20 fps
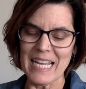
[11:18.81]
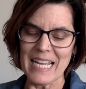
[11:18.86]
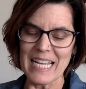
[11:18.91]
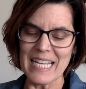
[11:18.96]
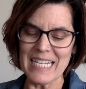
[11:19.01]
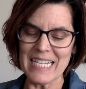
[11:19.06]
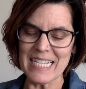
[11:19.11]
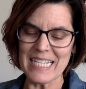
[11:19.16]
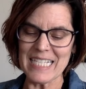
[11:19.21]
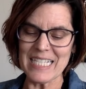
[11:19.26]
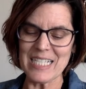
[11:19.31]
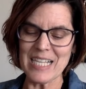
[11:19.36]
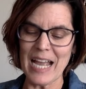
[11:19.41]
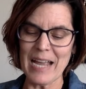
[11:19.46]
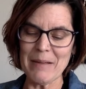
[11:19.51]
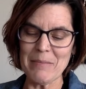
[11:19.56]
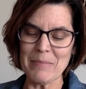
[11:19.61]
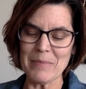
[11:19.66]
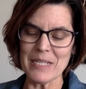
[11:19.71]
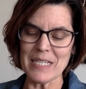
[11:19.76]
In
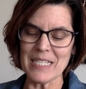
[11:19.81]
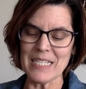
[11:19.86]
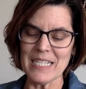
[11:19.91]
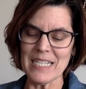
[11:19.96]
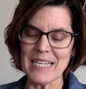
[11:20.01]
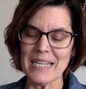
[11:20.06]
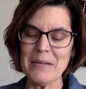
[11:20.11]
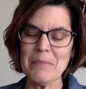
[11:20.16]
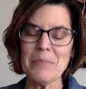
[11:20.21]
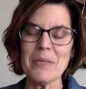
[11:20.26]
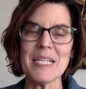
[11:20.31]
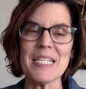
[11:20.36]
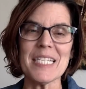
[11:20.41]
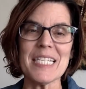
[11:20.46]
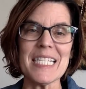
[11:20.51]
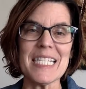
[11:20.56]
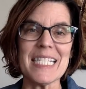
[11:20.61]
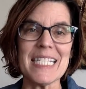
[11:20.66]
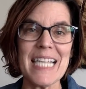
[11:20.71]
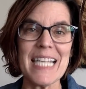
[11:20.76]
excitement, he
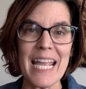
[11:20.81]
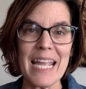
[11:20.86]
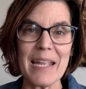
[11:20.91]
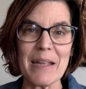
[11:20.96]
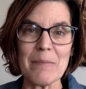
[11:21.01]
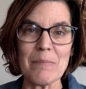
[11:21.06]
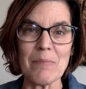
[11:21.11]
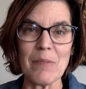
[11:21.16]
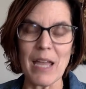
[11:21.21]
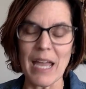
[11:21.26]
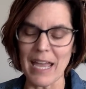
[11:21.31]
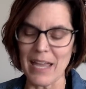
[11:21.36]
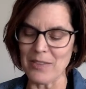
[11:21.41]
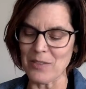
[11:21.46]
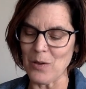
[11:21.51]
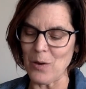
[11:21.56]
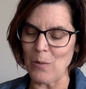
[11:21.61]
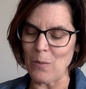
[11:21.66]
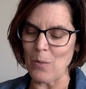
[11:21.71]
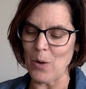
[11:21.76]
missed his aim, and
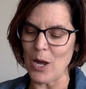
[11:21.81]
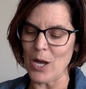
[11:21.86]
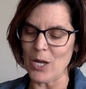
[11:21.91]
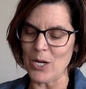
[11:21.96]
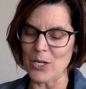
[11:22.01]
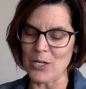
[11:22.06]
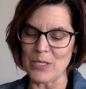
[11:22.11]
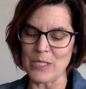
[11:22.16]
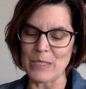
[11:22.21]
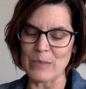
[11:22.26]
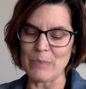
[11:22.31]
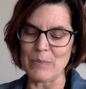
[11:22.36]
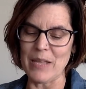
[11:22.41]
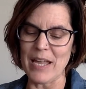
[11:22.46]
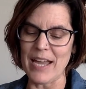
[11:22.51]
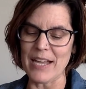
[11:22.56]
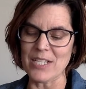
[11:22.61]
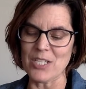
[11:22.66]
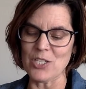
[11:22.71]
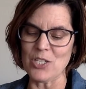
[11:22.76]
the water
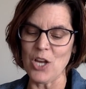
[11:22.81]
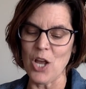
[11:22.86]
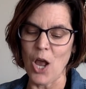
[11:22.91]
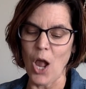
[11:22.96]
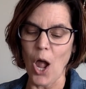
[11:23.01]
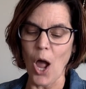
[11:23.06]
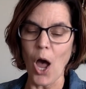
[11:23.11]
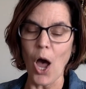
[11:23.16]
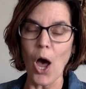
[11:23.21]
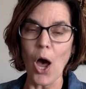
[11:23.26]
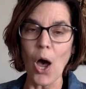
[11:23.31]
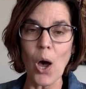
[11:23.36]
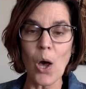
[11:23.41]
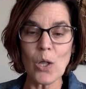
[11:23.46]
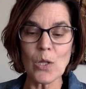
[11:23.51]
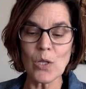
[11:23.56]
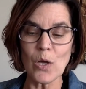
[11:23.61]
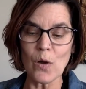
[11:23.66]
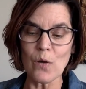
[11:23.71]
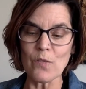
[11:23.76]
splashed
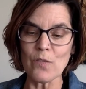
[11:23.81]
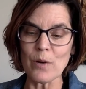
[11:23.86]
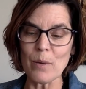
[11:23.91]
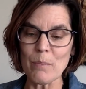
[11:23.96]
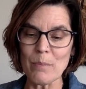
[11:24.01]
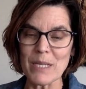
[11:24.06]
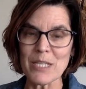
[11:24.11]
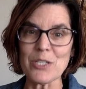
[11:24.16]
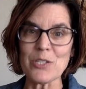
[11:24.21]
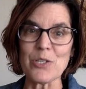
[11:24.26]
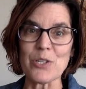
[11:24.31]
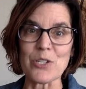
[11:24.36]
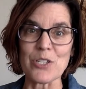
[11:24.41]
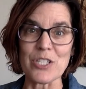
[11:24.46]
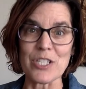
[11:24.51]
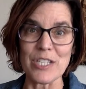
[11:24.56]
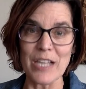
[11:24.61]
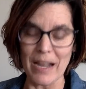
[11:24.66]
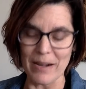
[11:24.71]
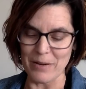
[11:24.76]
all over Mr.
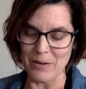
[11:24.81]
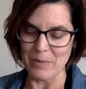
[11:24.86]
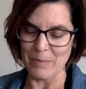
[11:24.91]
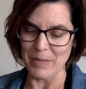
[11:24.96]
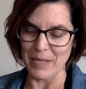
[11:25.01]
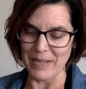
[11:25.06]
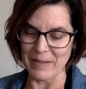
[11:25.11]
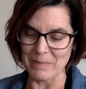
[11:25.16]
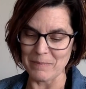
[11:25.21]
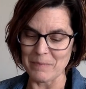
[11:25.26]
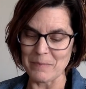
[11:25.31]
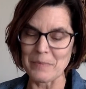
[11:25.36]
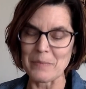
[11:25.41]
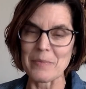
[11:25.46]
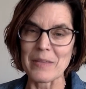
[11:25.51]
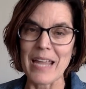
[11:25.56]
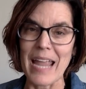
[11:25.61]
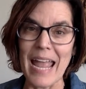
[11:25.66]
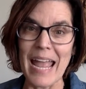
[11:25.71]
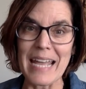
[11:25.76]
Zuckerman
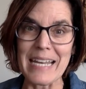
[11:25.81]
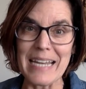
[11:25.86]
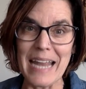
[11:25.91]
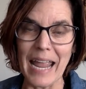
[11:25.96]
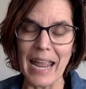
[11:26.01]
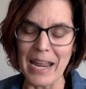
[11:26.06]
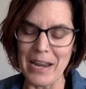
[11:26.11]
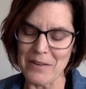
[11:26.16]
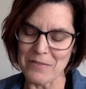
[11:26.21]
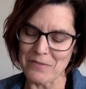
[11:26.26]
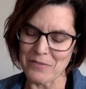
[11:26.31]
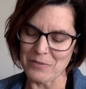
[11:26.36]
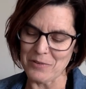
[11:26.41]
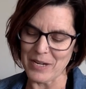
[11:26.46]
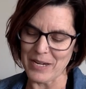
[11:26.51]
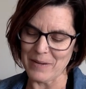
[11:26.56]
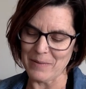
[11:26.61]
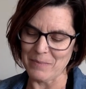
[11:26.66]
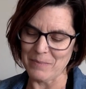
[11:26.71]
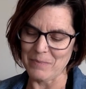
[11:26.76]
and
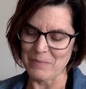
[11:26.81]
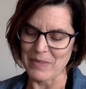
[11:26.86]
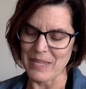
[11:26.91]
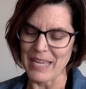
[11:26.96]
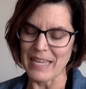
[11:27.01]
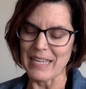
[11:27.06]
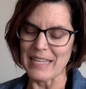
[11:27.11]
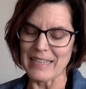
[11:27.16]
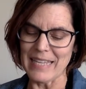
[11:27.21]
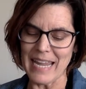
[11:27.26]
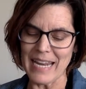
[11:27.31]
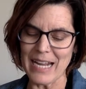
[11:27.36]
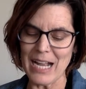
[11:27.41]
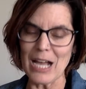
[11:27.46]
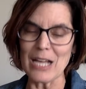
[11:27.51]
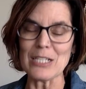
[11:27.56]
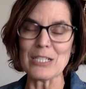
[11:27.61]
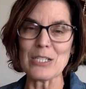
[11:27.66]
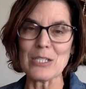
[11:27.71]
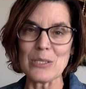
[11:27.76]
Avery. They
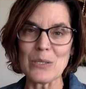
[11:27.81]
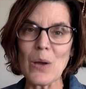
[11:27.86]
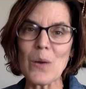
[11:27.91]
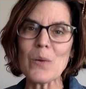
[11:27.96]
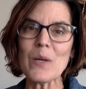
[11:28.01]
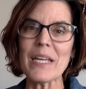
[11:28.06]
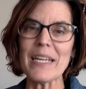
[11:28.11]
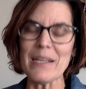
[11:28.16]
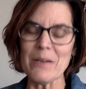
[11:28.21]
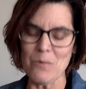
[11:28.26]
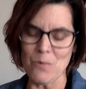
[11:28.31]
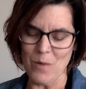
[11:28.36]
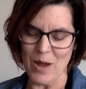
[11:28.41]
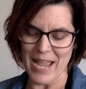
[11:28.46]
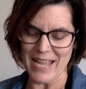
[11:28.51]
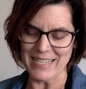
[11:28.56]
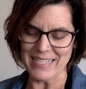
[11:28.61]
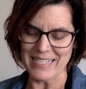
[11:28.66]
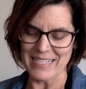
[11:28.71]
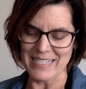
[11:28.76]
got soaking wet.